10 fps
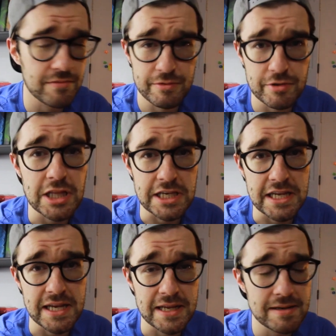We really
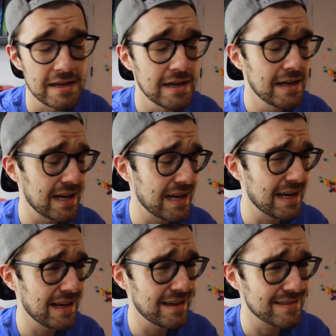need it.
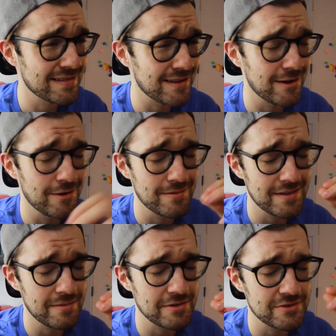So
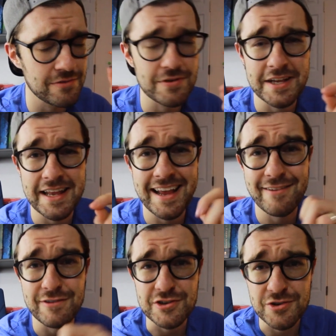neighbors, don't forget,
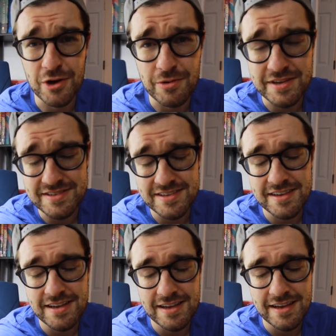adventure always,
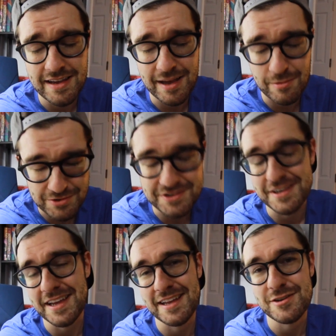and we'll see you
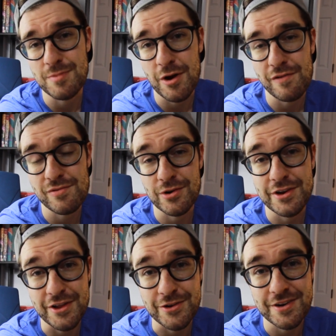again tomorrow for
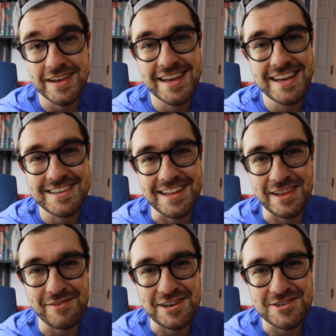another daily
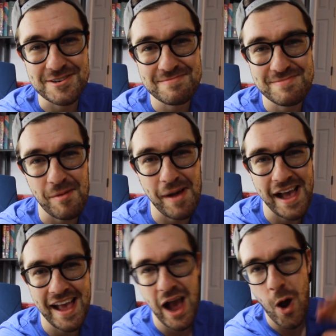adventure. Bye-bye.